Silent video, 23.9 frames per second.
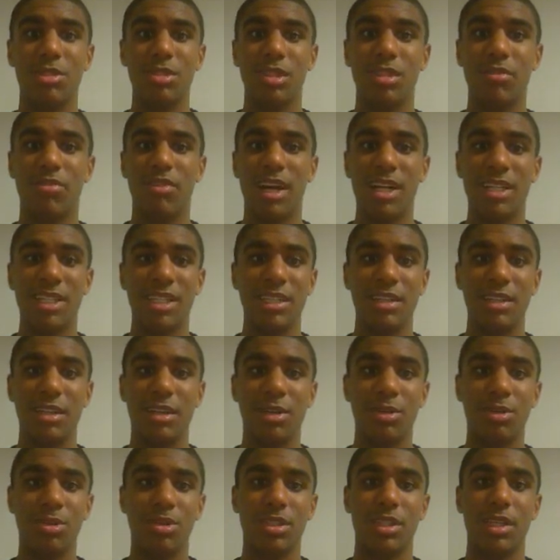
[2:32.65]
to the fact he
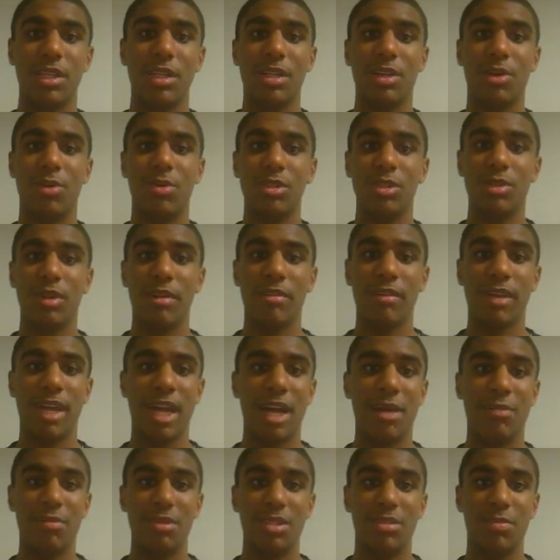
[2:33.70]
knows they're going to have
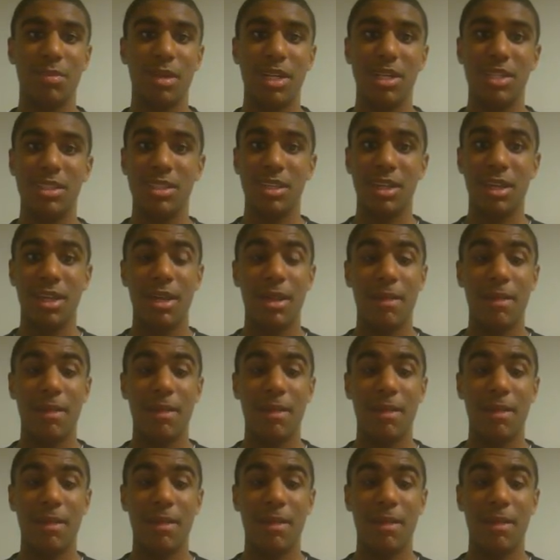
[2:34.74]
cap space